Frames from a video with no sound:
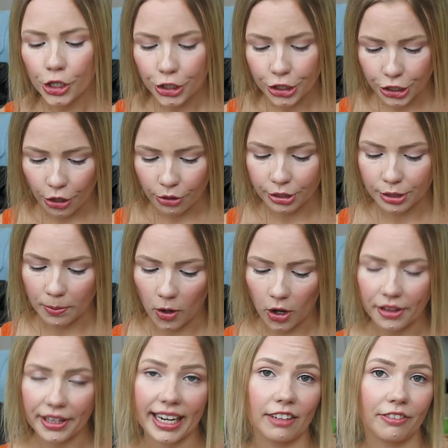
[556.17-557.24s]
so
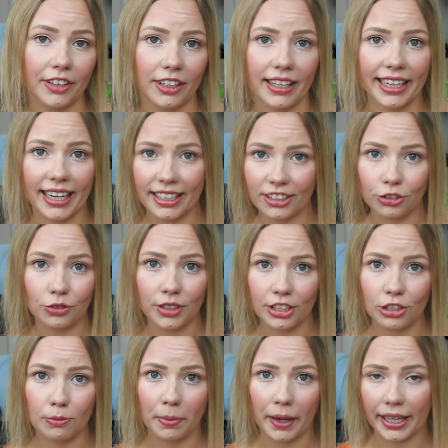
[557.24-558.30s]
small that I feel like I do
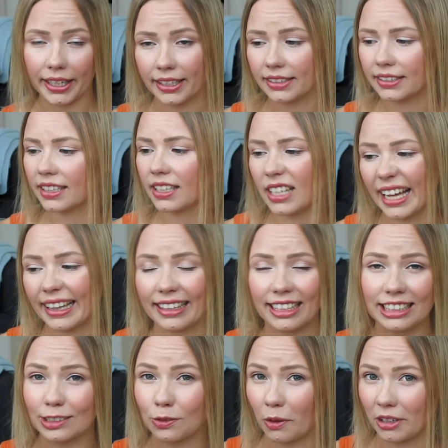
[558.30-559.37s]
need to buy it at
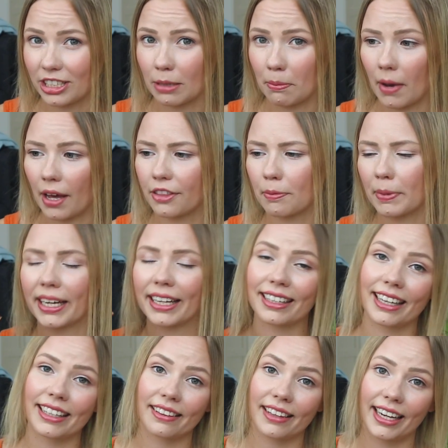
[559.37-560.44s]
least once a month, but
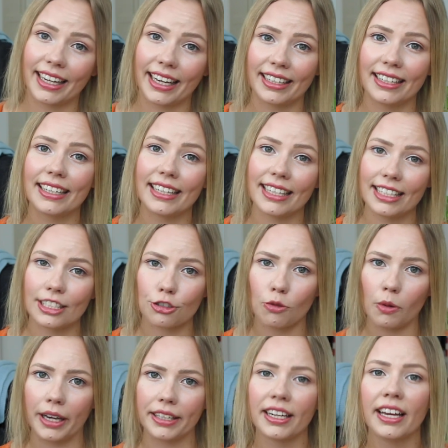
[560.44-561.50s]
then again, it is
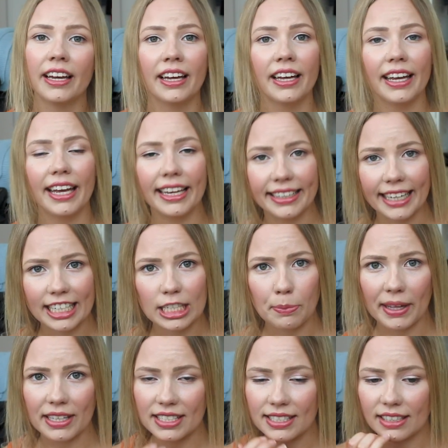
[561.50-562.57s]
quite
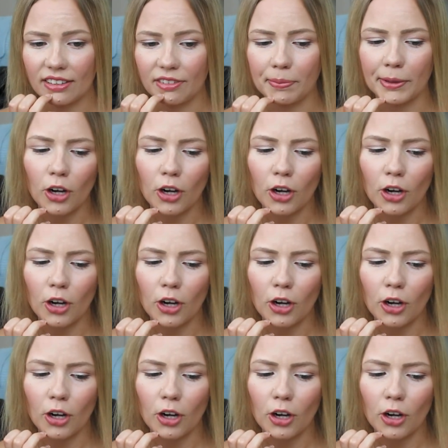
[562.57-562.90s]
inexpensive.